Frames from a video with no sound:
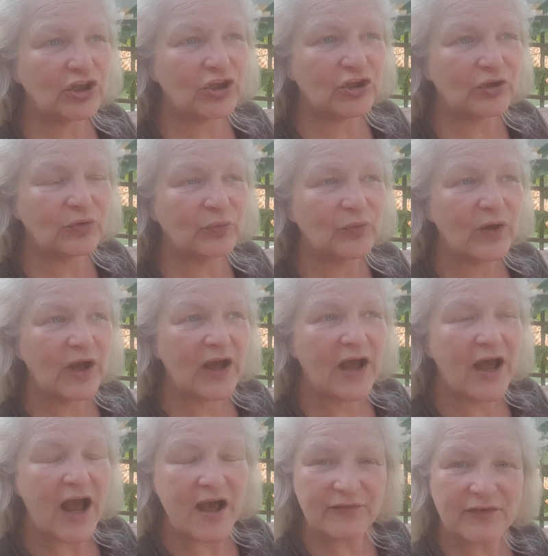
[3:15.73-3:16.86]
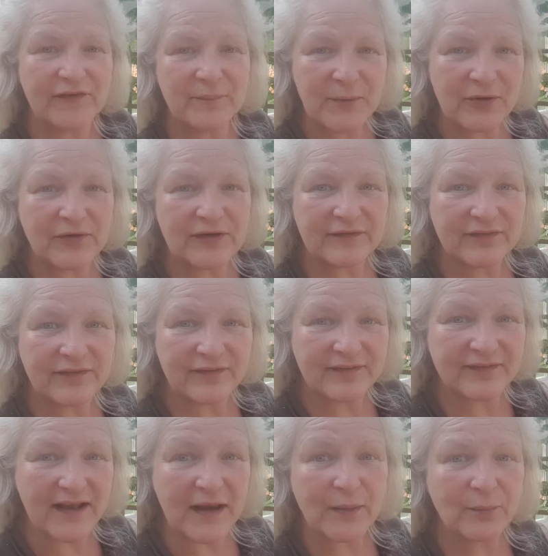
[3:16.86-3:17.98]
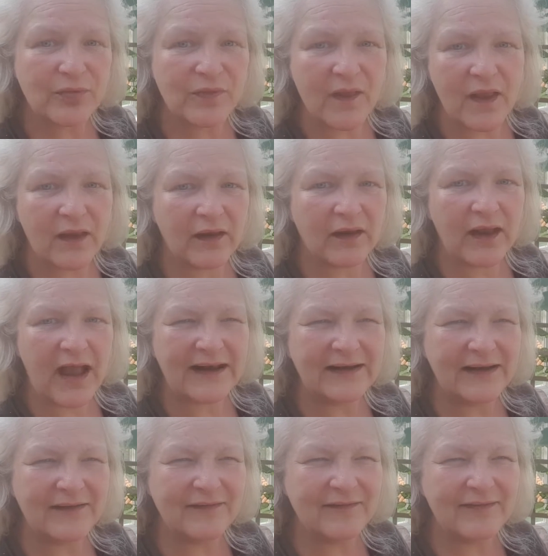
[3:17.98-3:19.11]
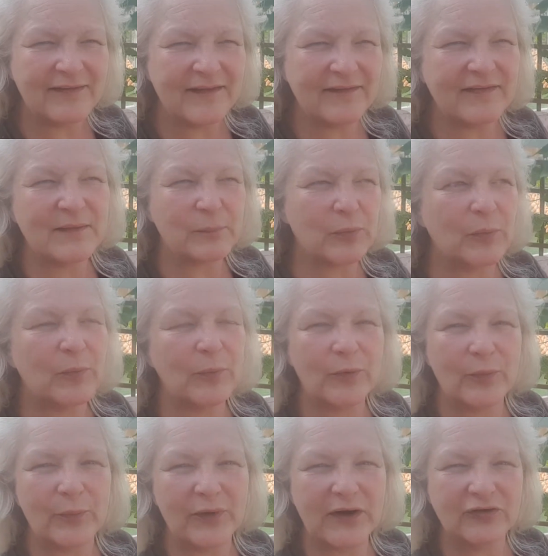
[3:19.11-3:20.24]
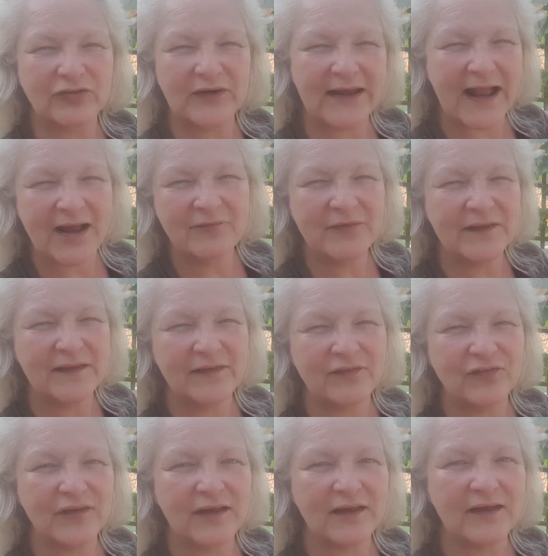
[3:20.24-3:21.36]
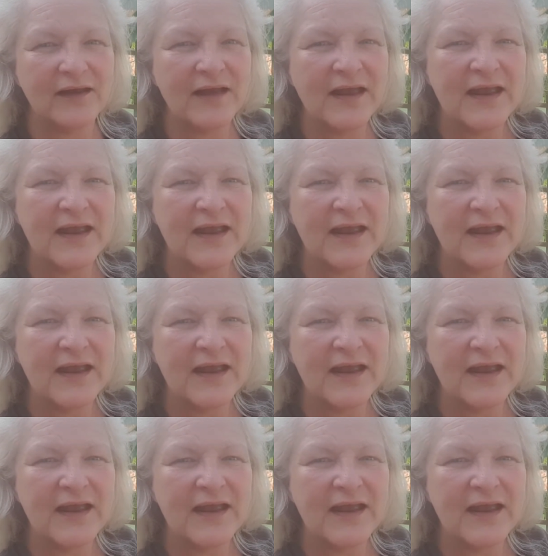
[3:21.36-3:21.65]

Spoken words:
you have experienced the same thing, and is this the problem that we're actually having this year?